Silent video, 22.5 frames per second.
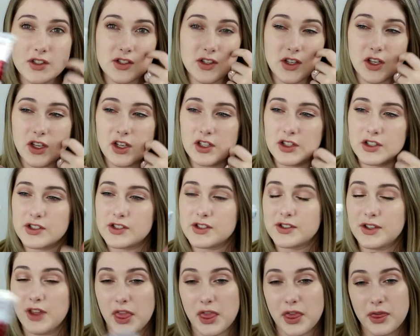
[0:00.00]
So you can
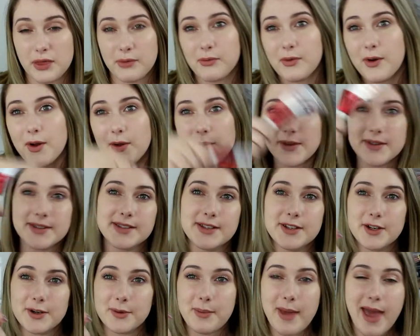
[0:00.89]
just throw this
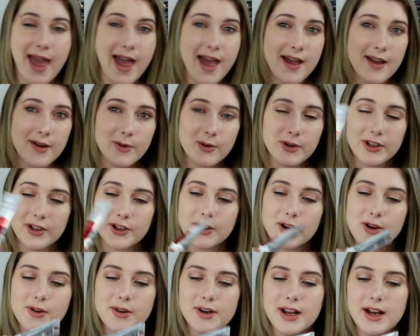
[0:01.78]
in your bag when you're
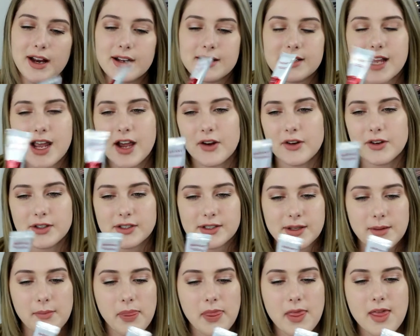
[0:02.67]
going out of town or
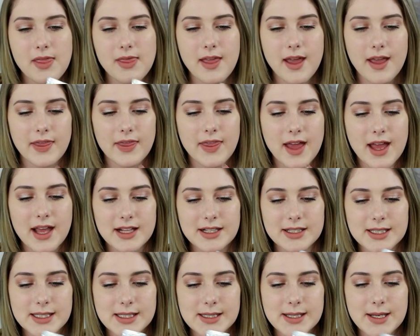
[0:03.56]
something like that.
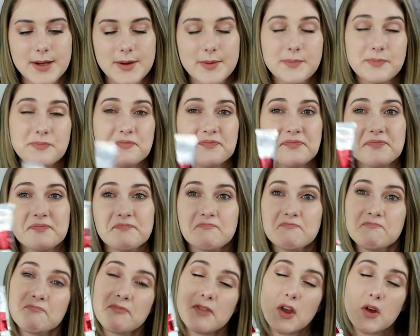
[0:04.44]
So,
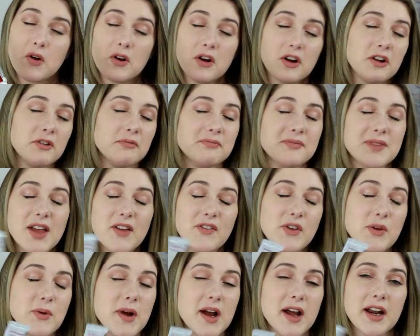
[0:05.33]
or if
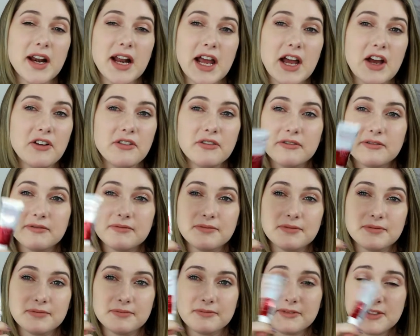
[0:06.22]
you run out,
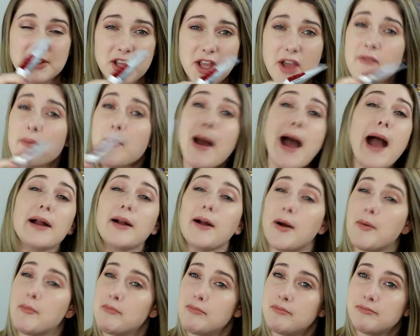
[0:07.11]
you have
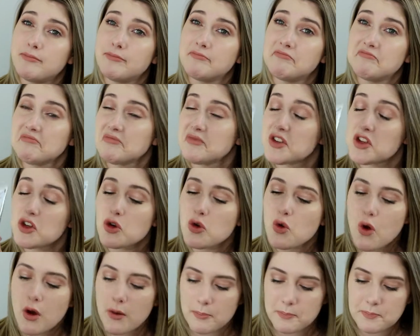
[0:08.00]
backup. So
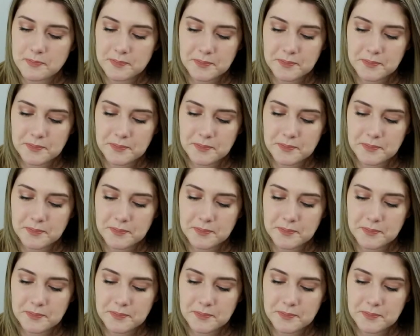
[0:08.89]
cool.